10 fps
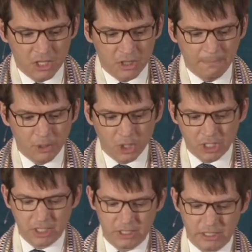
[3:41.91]
The
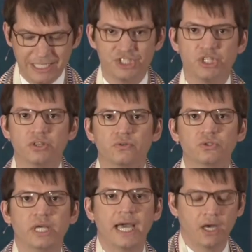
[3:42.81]
book that she threw
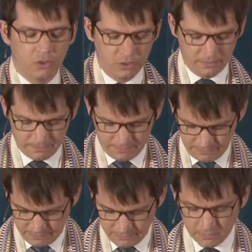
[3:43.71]
down
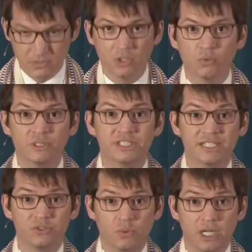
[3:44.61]
was
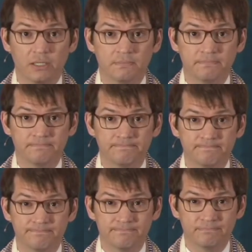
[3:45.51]
this one,
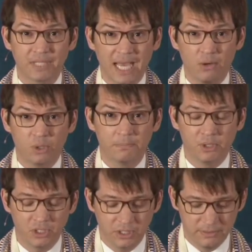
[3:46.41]
our book.